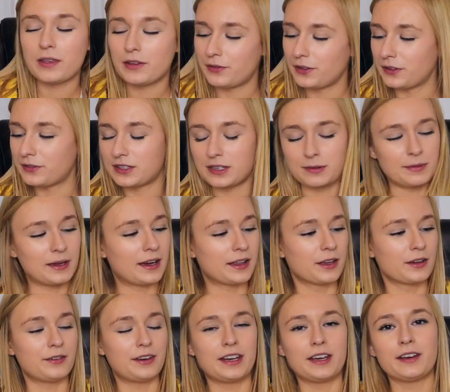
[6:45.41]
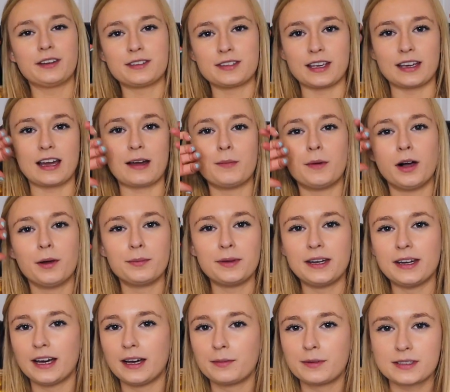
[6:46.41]
if you've seen my other videos, like I'm all
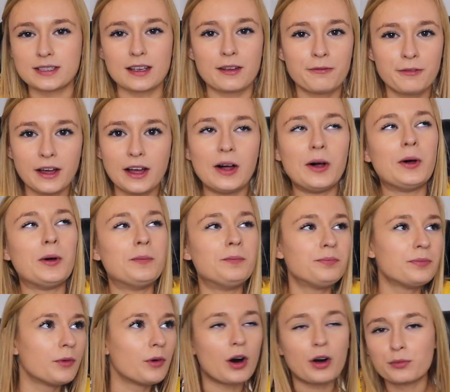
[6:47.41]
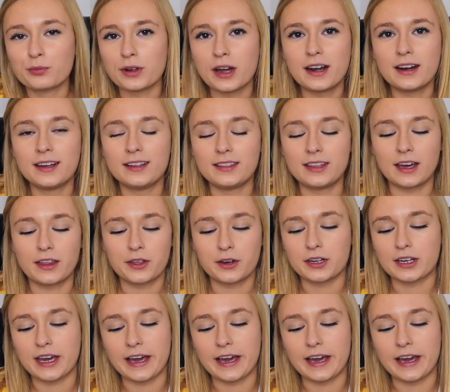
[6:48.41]
beat up because I fell while running the other